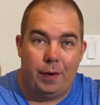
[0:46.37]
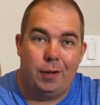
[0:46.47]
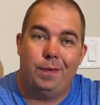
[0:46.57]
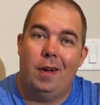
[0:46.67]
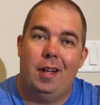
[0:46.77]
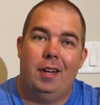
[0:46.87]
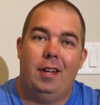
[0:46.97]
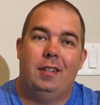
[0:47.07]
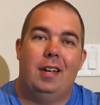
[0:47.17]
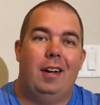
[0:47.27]
fish
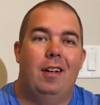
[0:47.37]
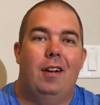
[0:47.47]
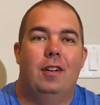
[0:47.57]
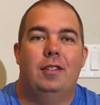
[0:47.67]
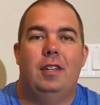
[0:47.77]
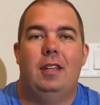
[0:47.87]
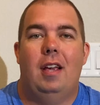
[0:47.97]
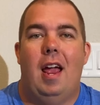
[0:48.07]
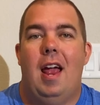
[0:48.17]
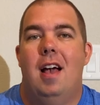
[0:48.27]
finding technology
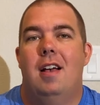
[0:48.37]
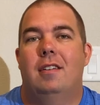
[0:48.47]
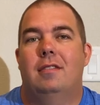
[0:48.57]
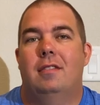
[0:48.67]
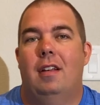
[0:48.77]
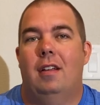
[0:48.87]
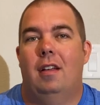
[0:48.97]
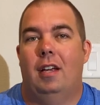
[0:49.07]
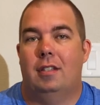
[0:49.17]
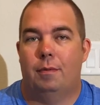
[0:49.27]
has
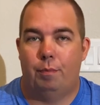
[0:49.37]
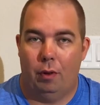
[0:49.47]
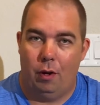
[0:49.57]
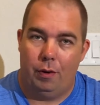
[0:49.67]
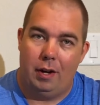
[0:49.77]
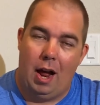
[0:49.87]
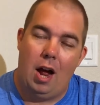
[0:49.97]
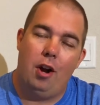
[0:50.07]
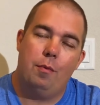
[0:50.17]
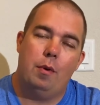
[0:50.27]
exploded.
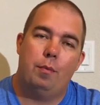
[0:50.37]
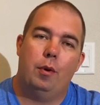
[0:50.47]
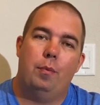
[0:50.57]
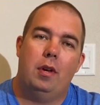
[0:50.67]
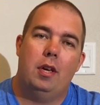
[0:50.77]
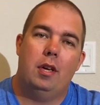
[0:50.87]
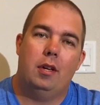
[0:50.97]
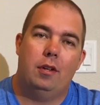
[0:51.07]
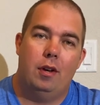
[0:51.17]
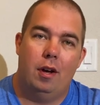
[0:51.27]
I remember
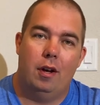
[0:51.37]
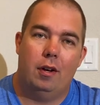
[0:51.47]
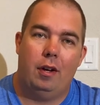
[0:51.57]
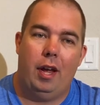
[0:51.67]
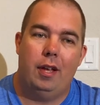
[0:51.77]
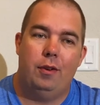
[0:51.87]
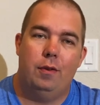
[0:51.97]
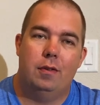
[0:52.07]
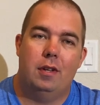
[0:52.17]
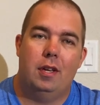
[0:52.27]
being young and
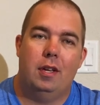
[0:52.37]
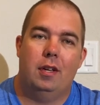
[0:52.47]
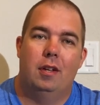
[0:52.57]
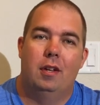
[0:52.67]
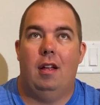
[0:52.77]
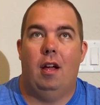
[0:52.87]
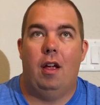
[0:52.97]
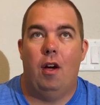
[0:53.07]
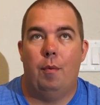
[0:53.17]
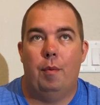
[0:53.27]
using a
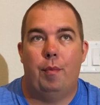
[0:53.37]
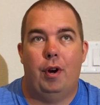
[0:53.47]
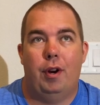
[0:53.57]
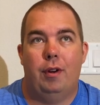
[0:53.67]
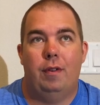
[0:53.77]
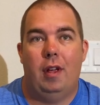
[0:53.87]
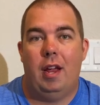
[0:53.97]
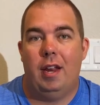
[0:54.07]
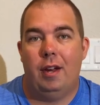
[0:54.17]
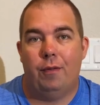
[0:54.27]
Humminbird,
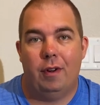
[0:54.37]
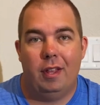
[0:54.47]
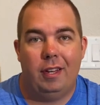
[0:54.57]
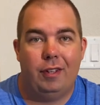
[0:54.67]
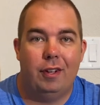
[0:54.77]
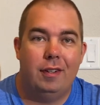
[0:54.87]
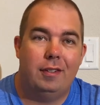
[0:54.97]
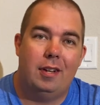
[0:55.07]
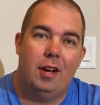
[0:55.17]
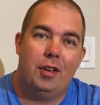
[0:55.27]
and it really
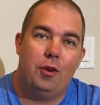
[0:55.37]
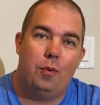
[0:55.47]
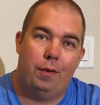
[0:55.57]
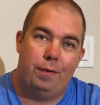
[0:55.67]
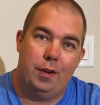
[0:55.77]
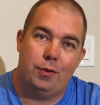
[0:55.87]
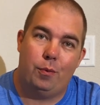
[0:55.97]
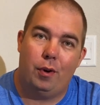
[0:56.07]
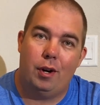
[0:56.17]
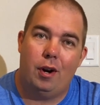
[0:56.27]
couldn't tell you where fish
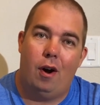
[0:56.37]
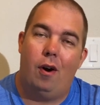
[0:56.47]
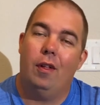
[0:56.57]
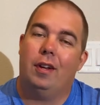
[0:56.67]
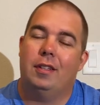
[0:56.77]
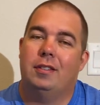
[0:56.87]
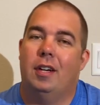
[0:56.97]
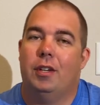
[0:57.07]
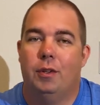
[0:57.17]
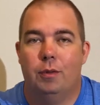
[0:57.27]
were. All it could
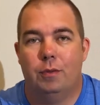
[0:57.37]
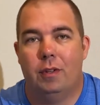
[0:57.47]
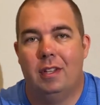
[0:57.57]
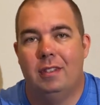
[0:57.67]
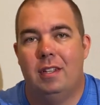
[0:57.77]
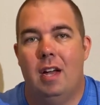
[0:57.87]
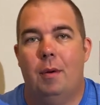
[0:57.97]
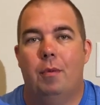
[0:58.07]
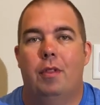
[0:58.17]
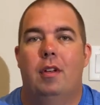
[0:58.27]
tell you was really
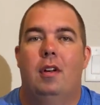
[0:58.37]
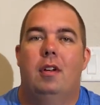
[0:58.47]
depth.